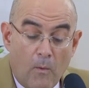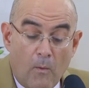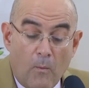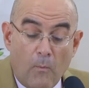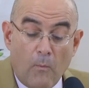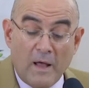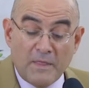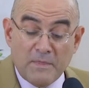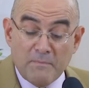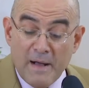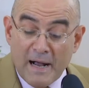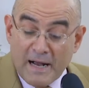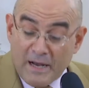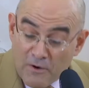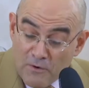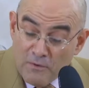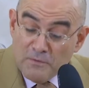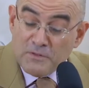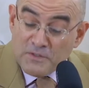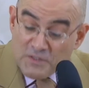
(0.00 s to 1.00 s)
What
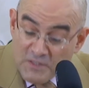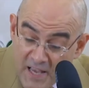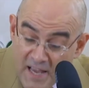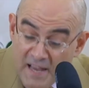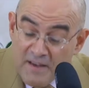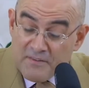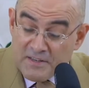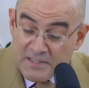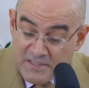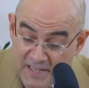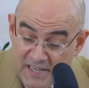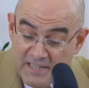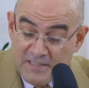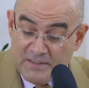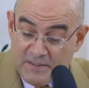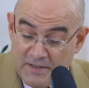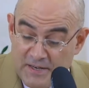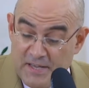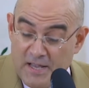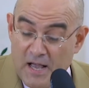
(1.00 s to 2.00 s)
Macron said
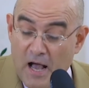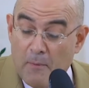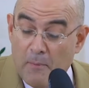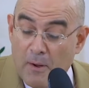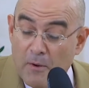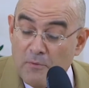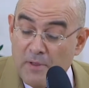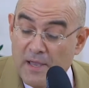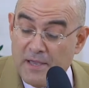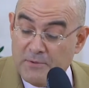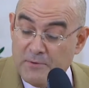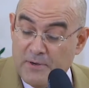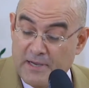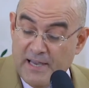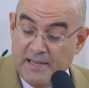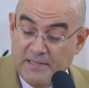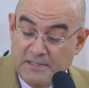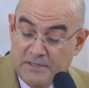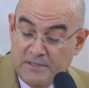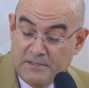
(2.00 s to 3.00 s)
recently about
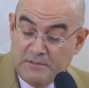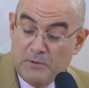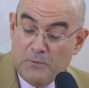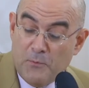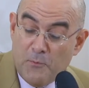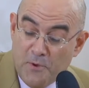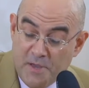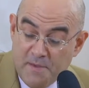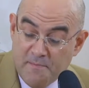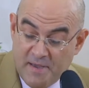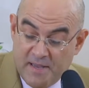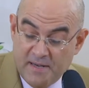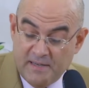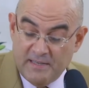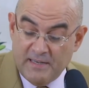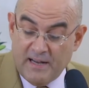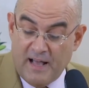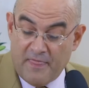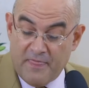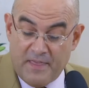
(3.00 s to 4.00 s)
educated
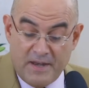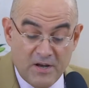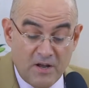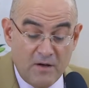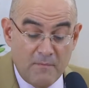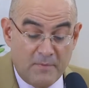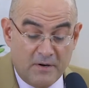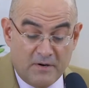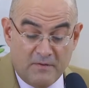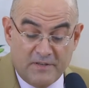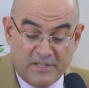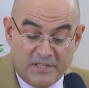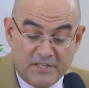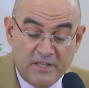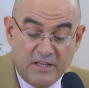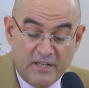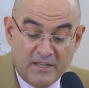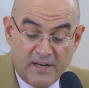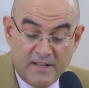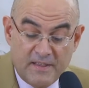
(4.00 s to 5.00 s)
women and the number of
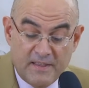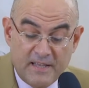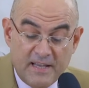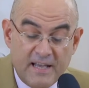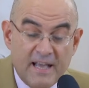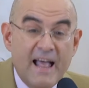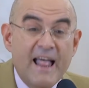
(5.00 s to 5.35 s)
children,